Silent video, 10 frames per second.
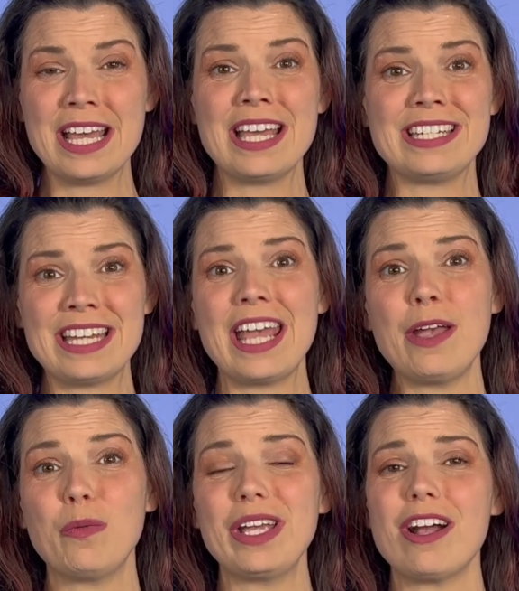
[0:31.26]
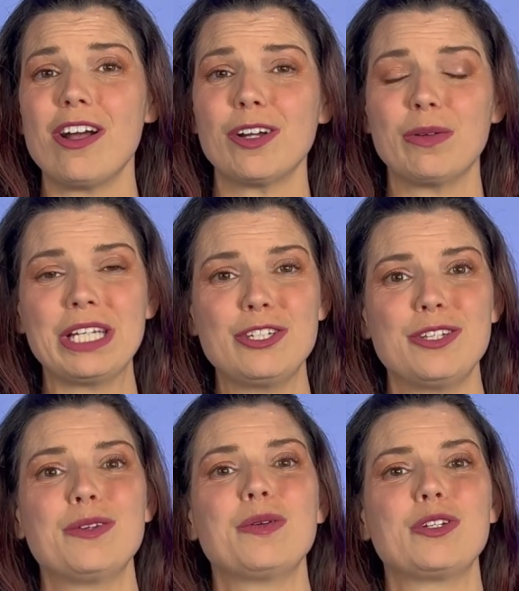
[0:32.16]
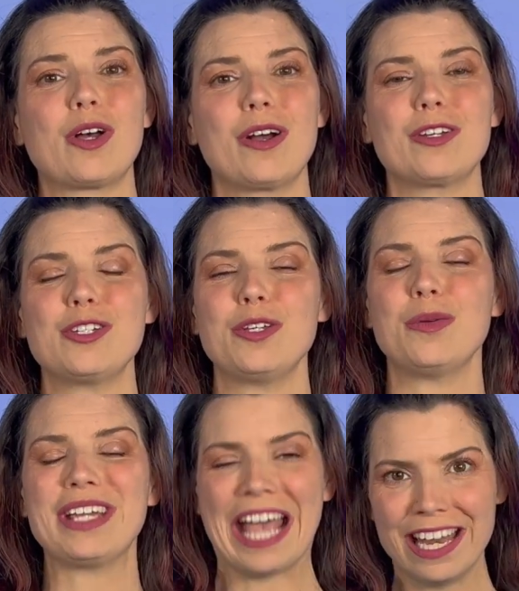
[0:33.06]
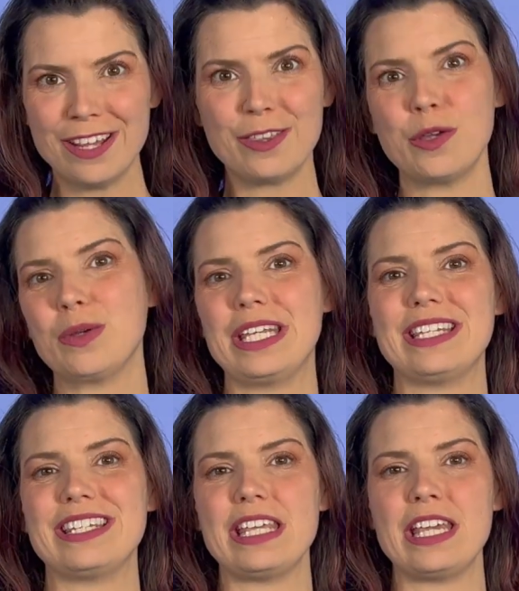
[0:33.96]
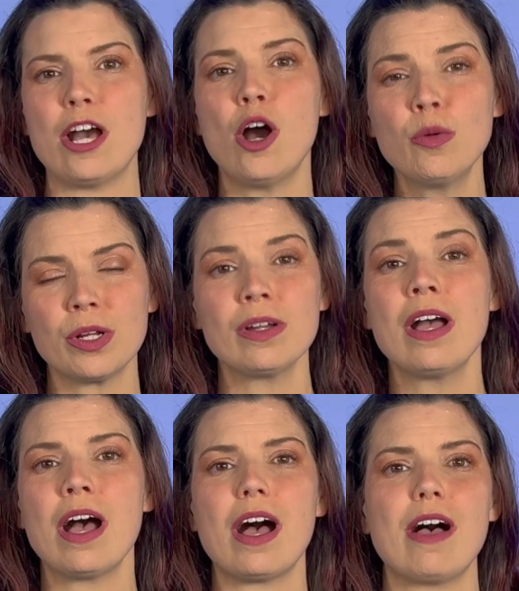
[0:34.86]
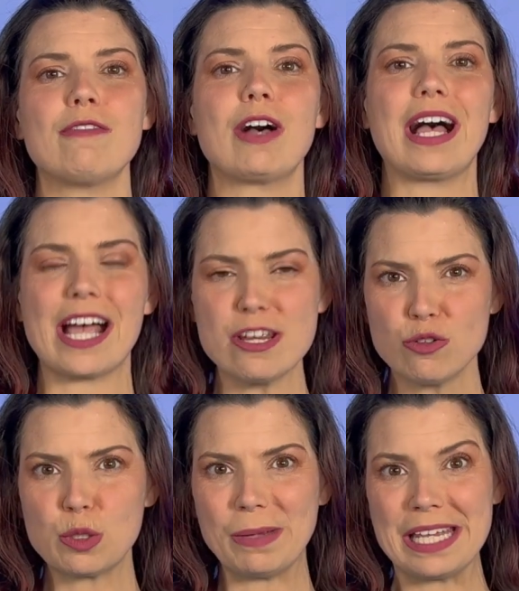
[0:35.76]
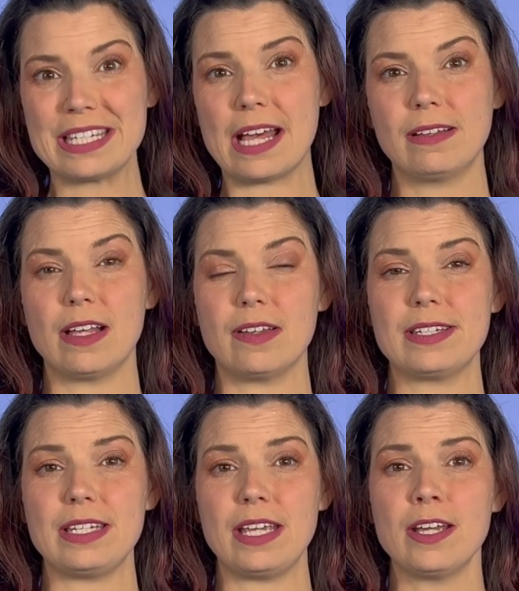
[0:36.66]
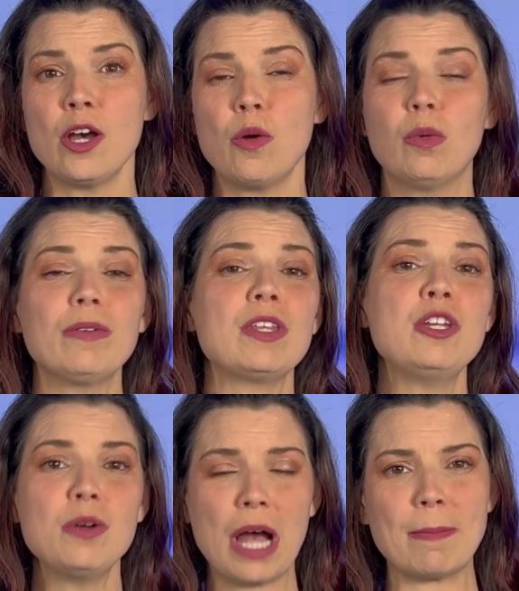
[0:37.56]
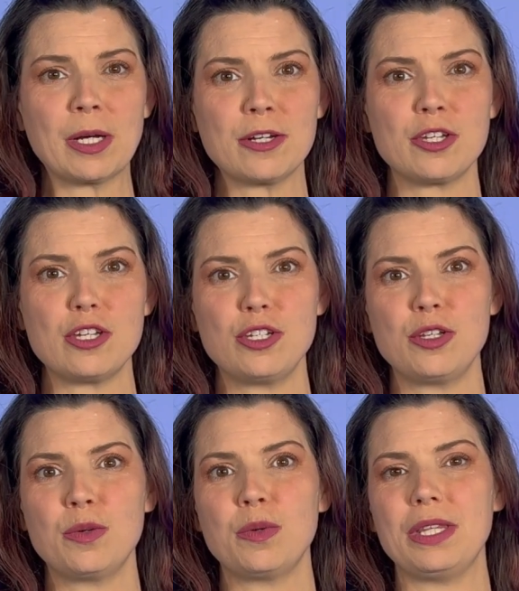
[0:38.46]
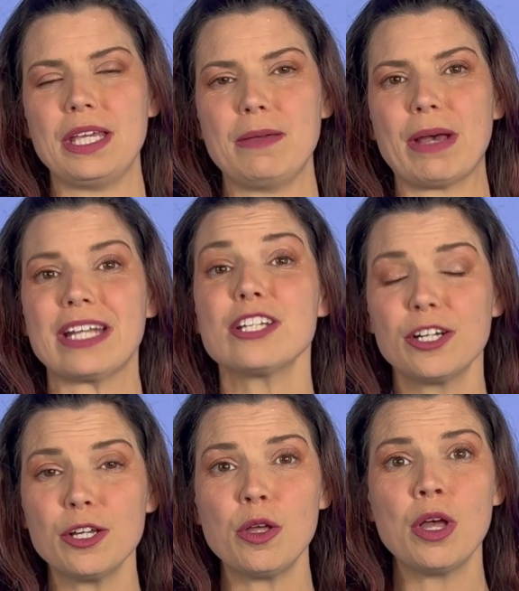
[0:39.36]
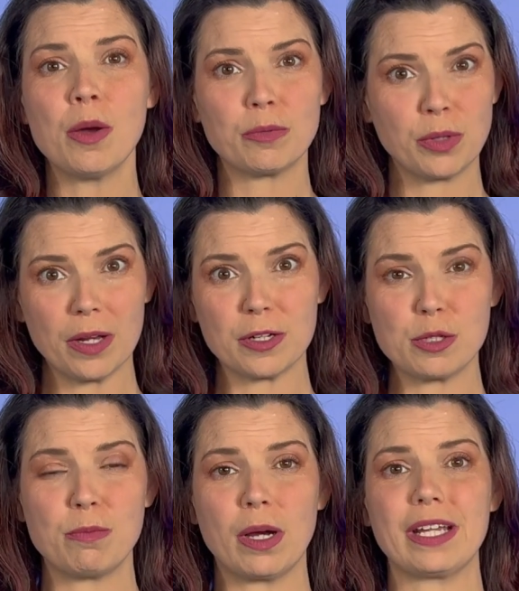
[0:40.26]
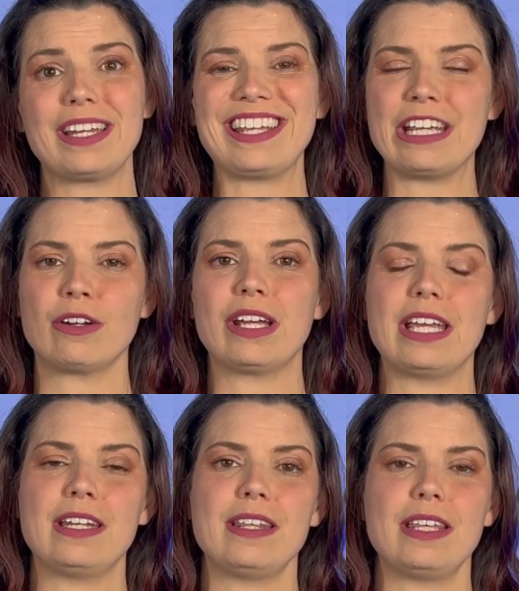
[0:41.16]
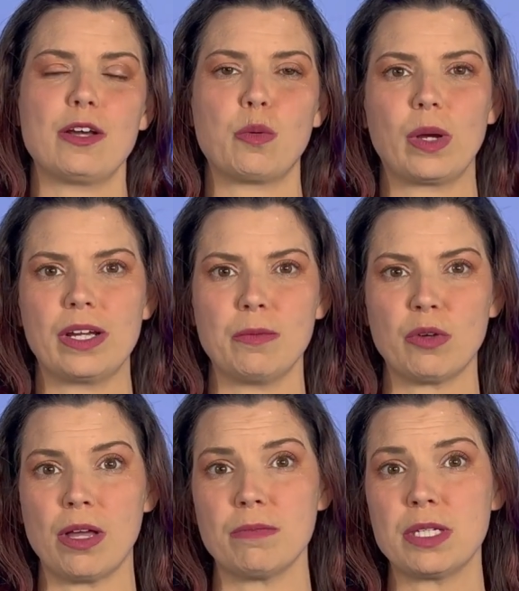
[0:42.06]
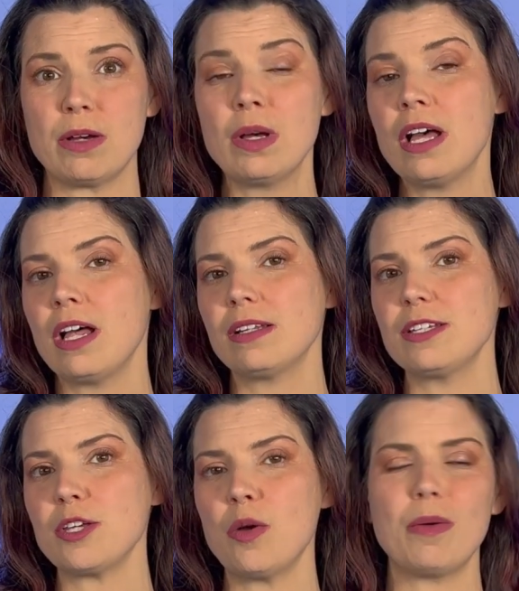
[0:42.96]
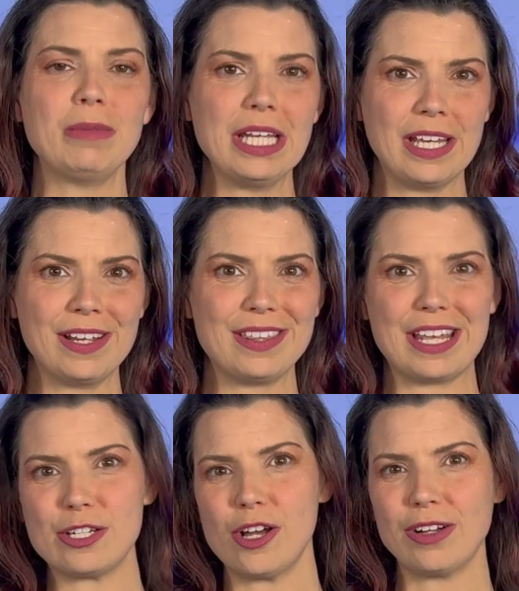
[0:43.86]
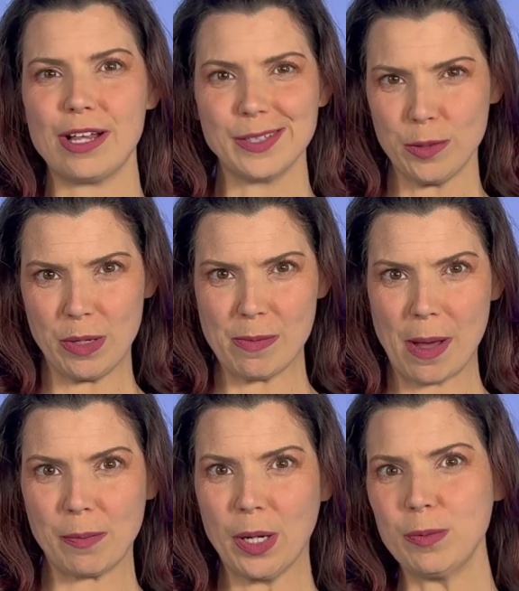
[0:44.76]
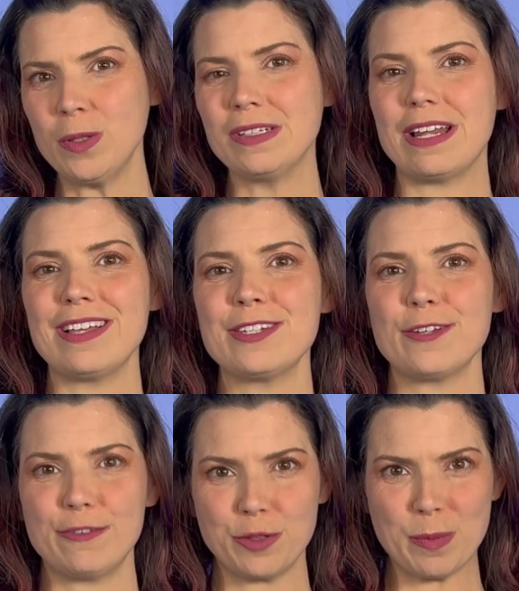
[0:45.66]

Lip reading: Today we are going to talk to Kenneth, who is the owner of Hydrospace LLC, one of the newcomers to the bacterial product market here in the aquarium realm. So let's go meet Kenneth and talk a little bit about purple non-sulfur